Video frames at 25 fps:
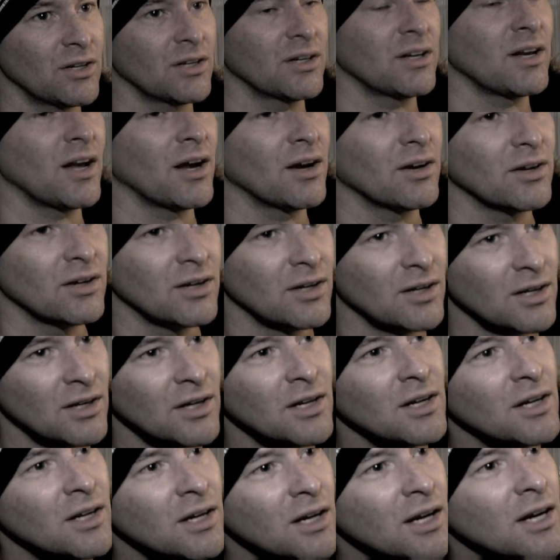yeah,
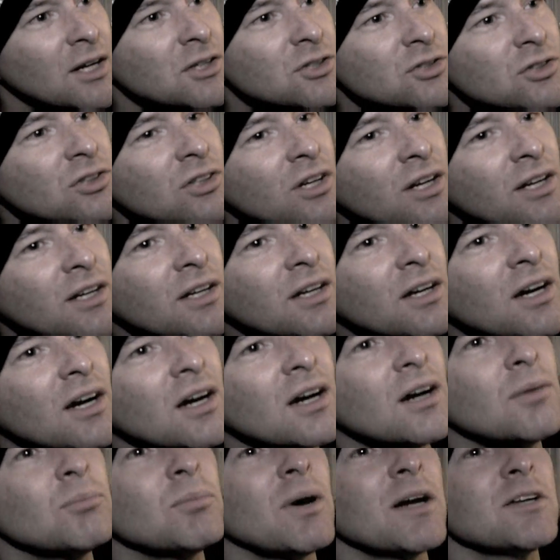it's like
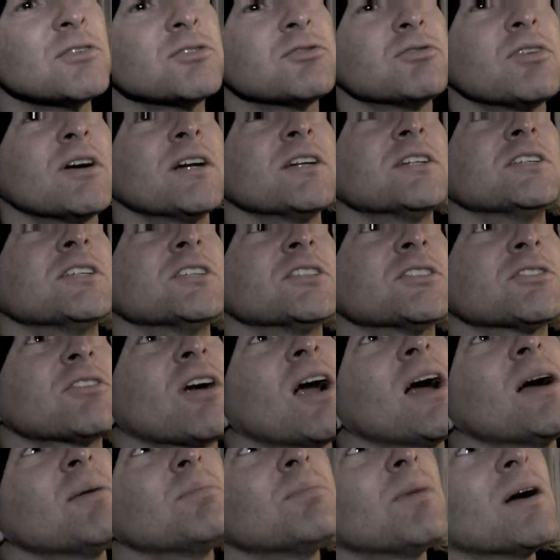my friend
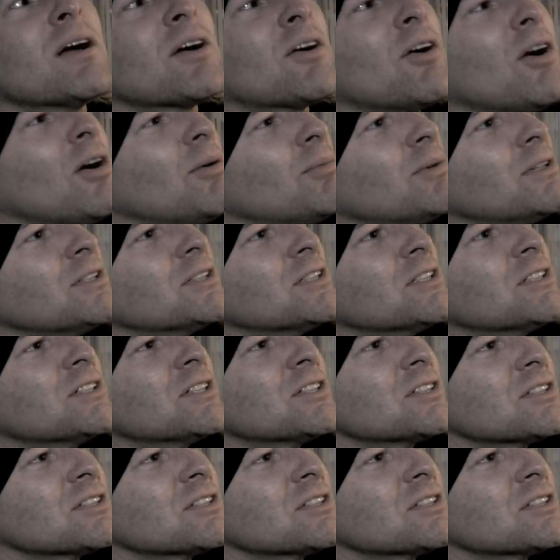described my comedy. Says